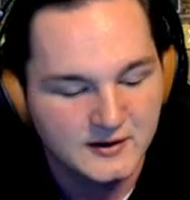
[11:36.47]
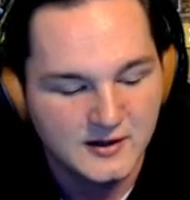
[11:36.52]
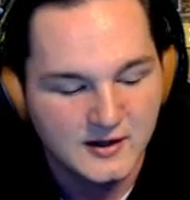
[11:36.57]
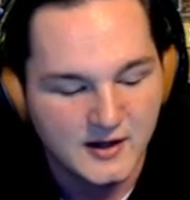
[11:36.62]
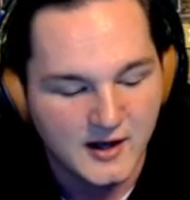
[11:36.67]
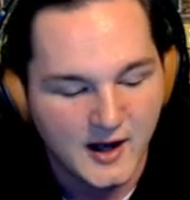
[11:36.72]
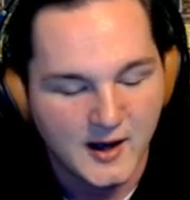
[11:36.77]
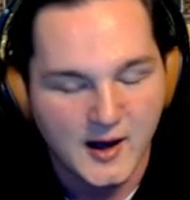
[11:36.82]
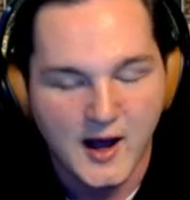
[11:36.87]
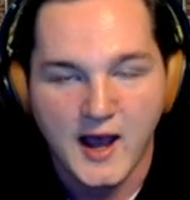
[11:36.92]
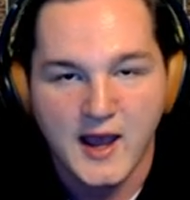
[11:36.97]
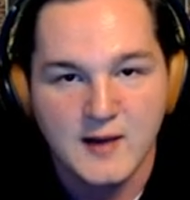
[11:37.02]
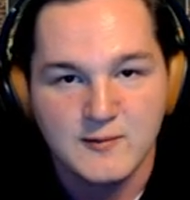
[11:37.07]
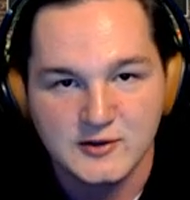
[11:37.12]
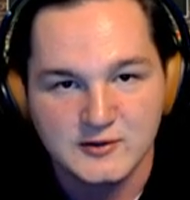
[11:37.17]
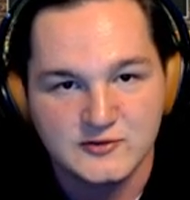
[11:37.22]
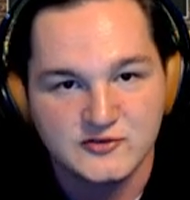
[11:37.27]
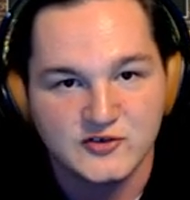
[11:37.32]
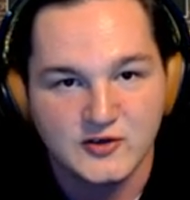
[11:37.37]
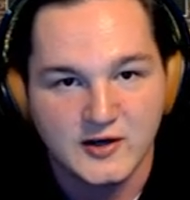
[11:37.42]
Uh, I am
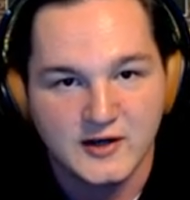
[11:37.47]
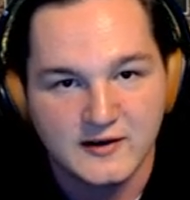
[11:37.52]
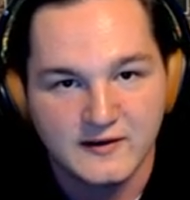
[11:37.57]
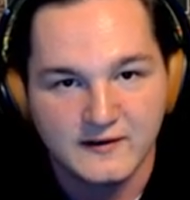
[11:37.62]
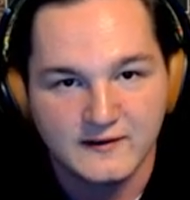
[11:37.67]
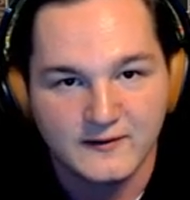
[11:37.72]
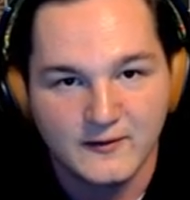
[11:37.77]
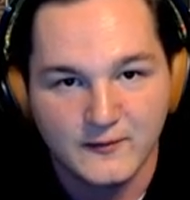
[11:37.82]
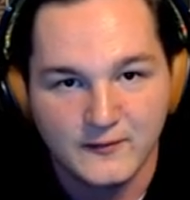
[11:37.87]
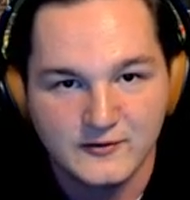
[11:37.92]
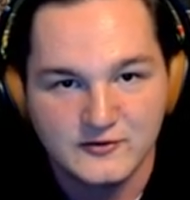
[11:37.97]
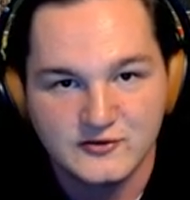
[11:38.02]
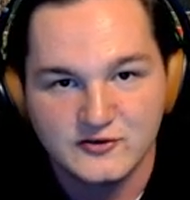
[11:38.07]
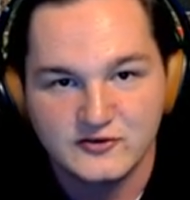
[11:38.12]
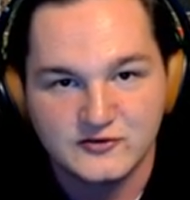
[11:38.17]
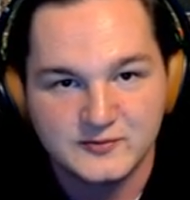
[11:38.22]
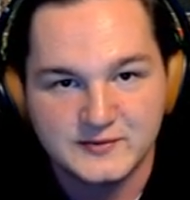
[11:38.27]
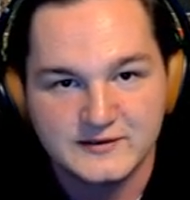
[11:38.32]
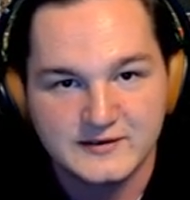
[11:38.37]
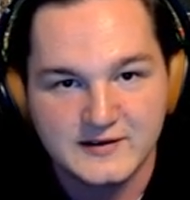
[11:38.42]
going to start editing though.
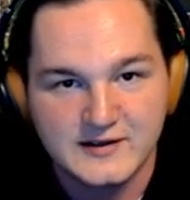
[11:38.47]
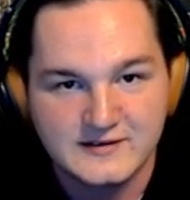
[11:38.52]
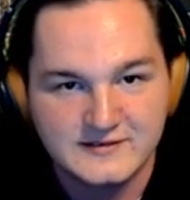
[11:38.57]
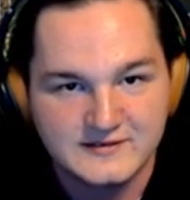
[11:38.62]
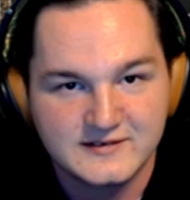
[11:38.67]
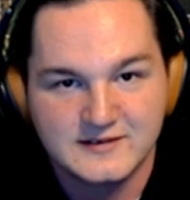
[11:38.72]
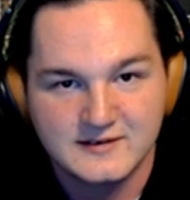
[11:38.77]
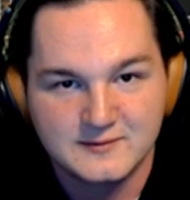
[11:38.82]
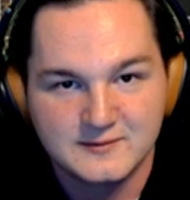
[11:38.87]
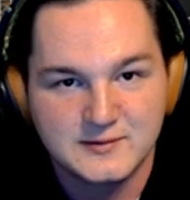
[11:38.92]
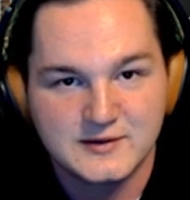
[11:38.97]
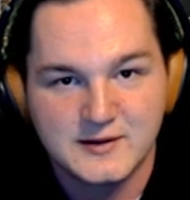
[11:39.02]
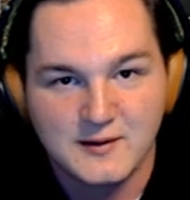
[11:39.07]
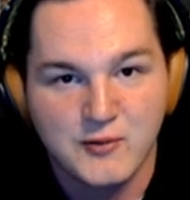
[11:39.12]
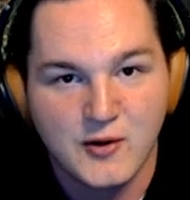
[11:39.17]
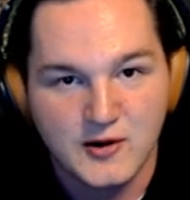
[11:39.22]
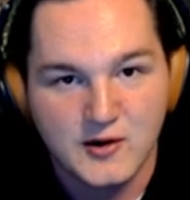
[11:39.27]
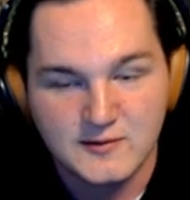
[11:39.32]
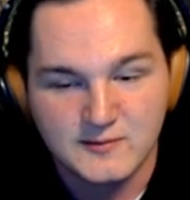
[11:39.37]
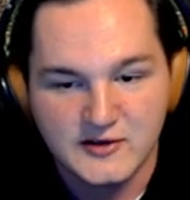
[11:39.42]
it's going to be a
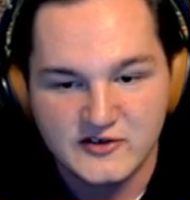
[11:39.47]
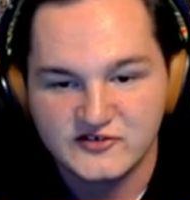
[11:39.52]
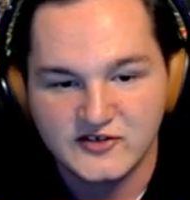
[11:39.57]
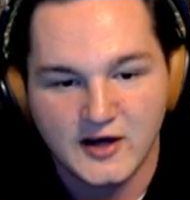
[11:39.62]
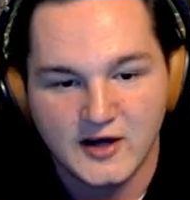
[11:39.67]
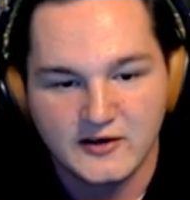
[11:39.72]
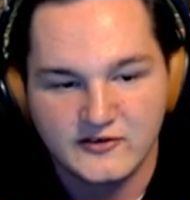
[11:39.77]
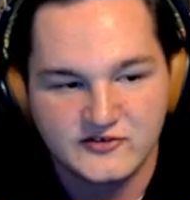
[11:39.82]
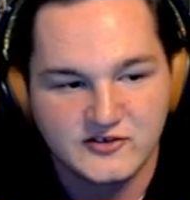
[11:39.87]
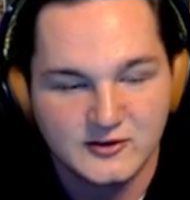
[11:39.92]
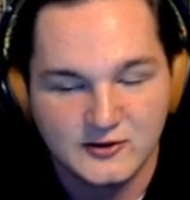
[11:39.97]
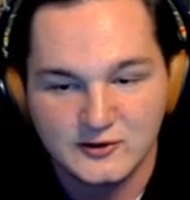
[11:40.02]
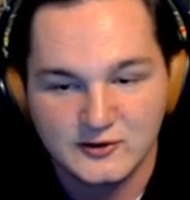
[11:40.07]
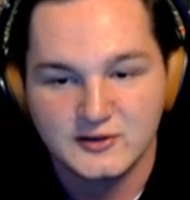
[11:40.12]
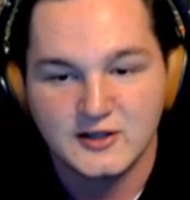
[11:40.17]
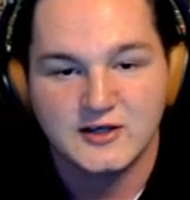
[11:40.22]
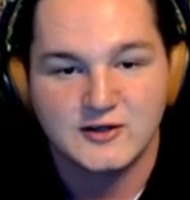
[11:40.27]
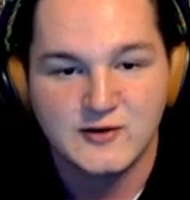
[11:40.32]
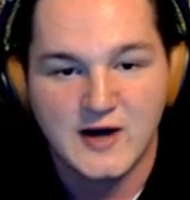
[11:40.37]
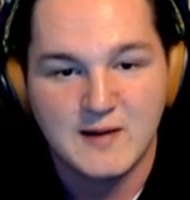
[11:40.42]
part of my style. It's going to look
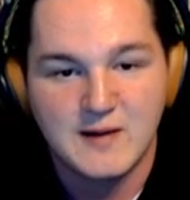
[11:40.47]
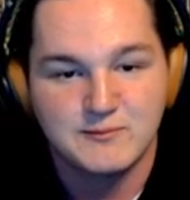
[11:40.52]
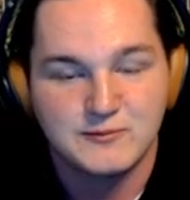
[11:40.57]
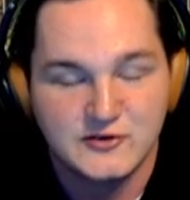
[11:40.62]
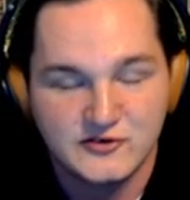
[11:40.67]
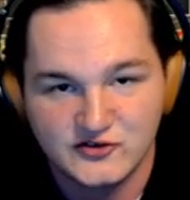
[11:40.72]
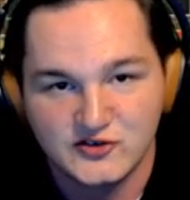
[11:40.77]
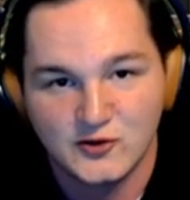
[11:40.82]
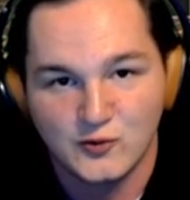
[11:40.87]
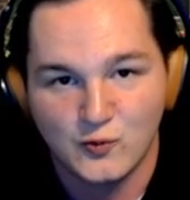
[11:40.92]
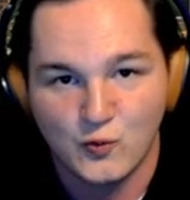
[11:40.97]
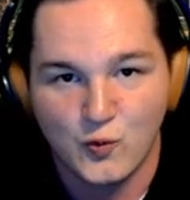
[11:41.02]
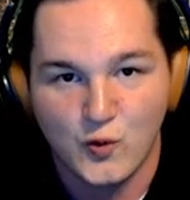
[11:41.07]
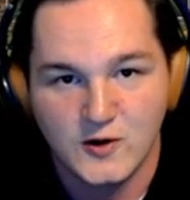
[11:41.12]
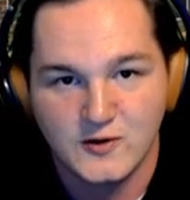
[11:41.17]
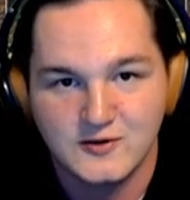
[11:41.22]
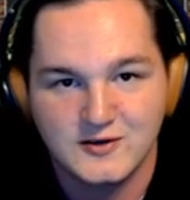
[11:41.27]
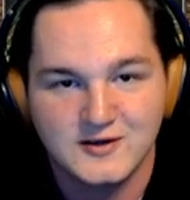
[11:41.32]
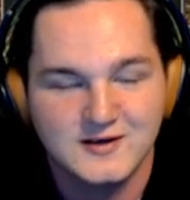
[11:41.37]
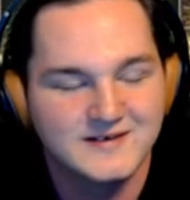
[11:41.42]
like crap, but it's going to
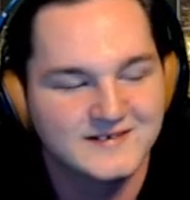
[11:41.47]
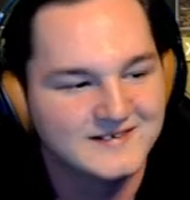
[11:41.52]
work.